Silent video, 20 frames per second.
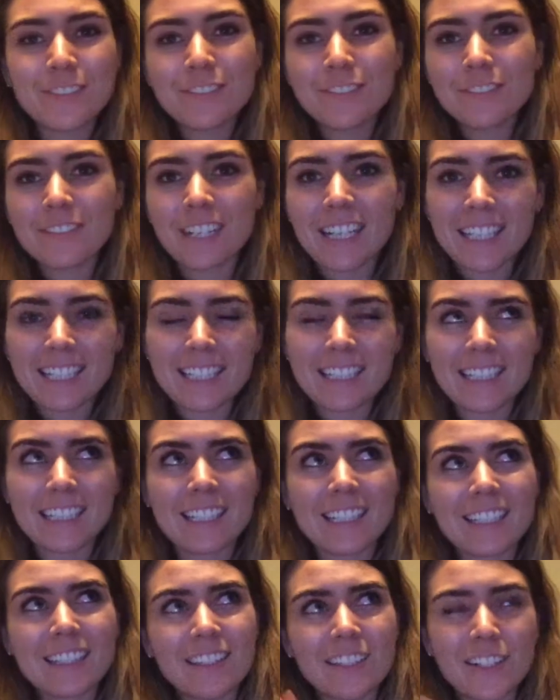find
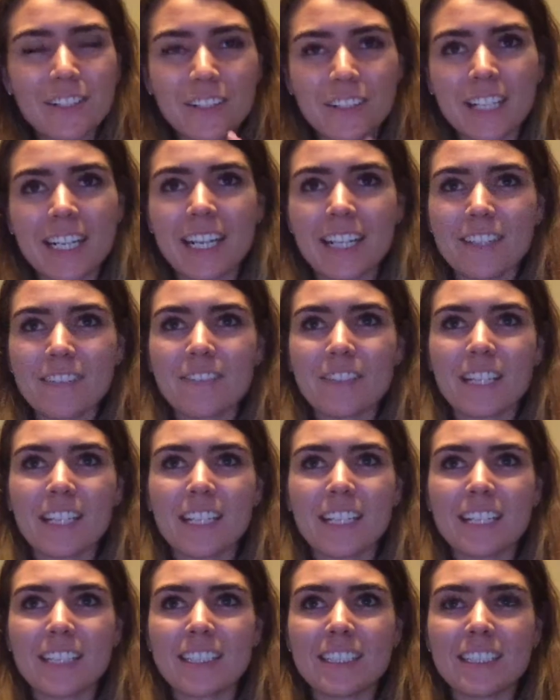that the creative
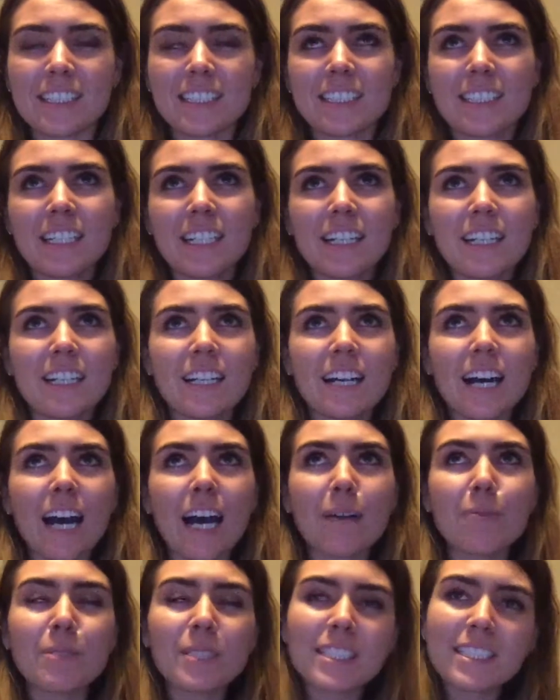kids,
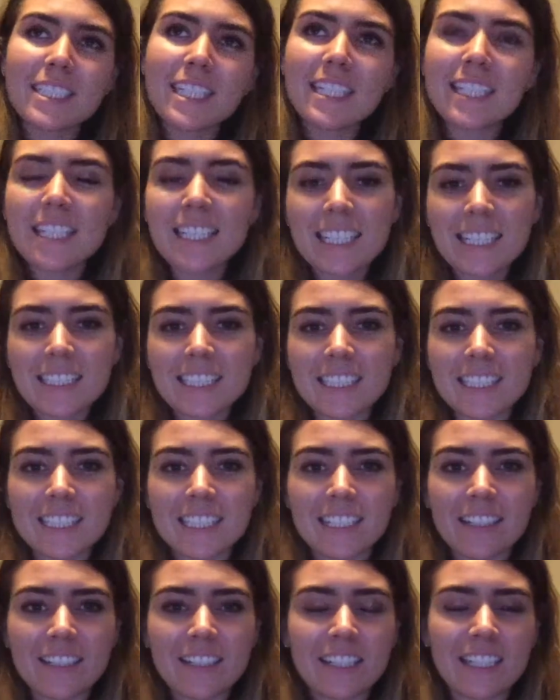I wouldn't say they
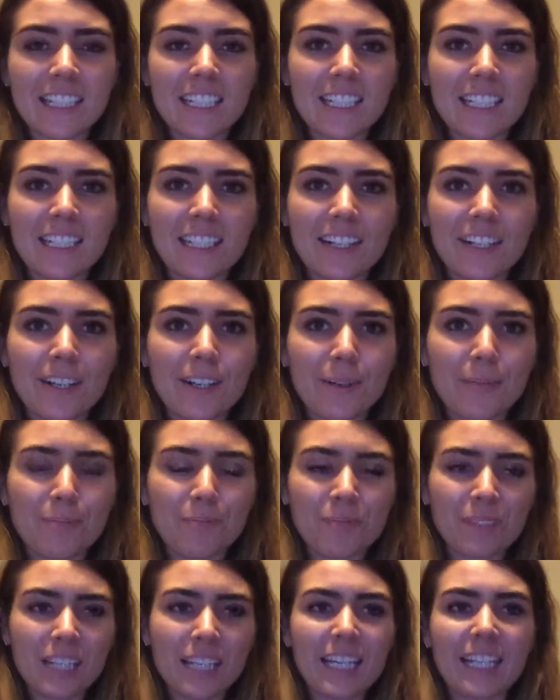necessarily
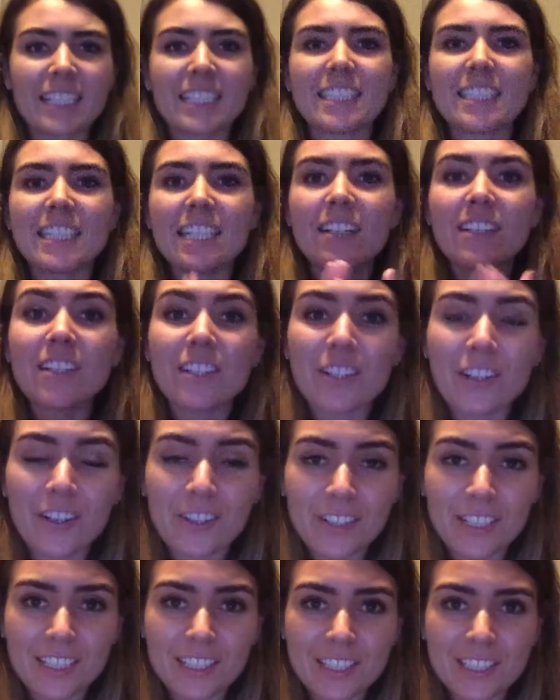excel at
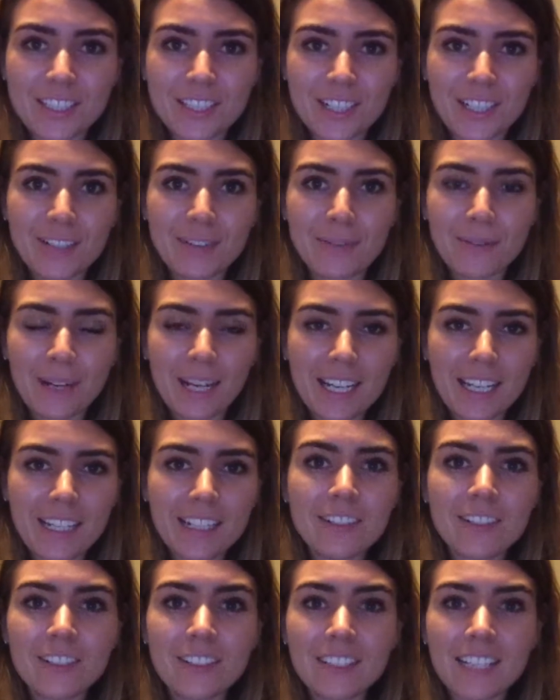coding straight
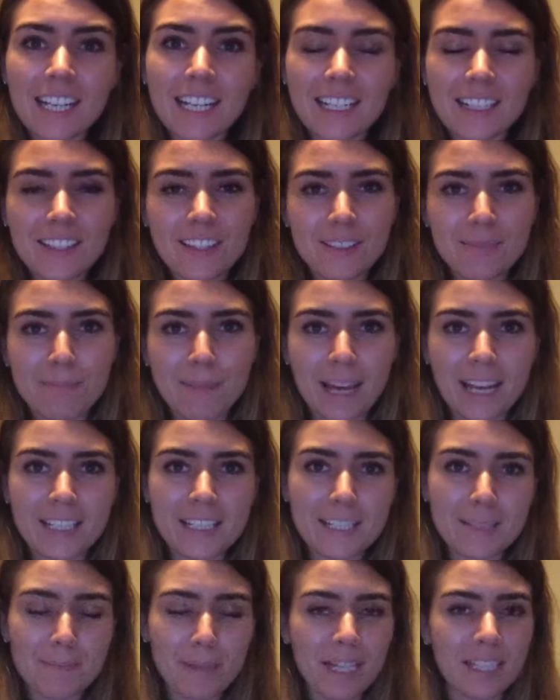away, not like the
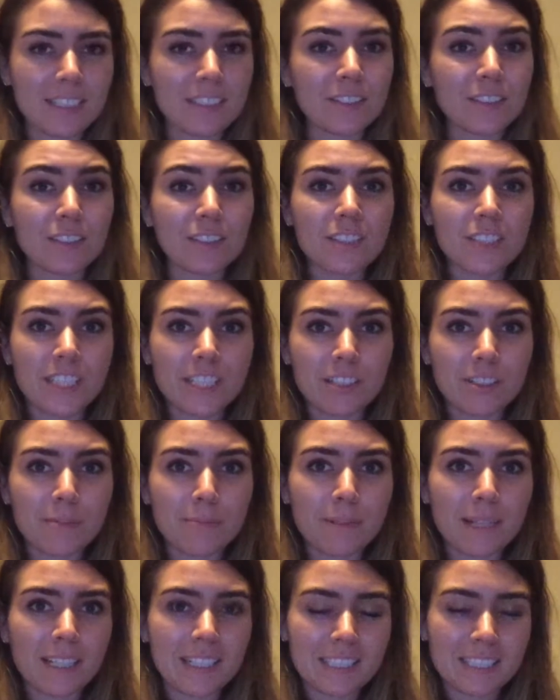maths-based or
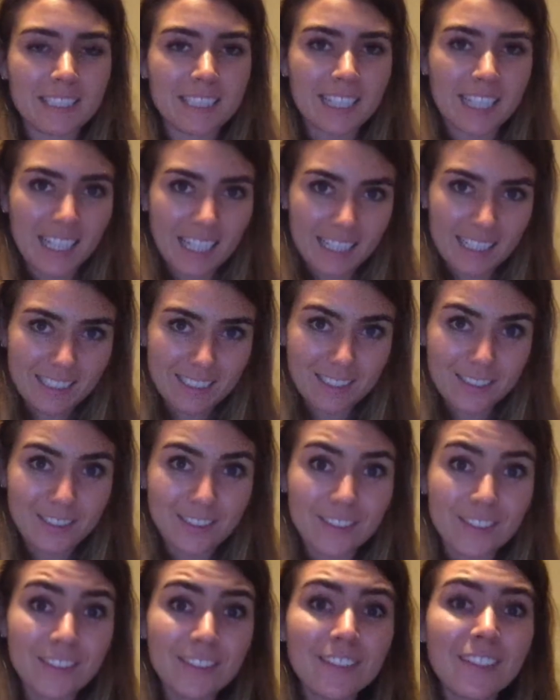logical-based kids
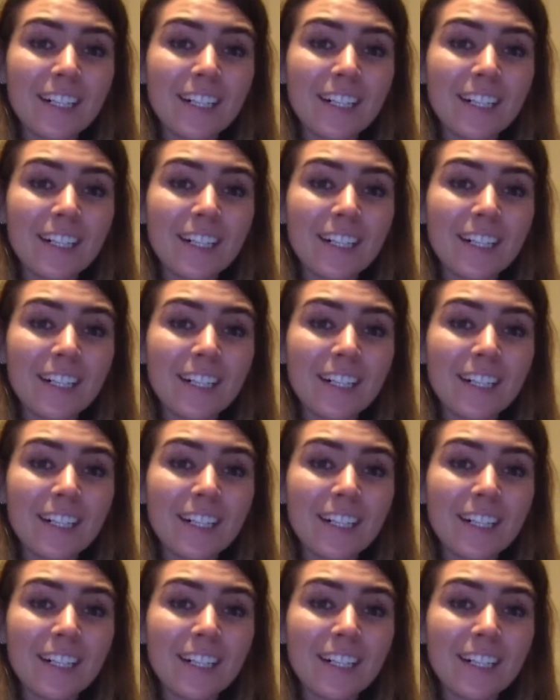do.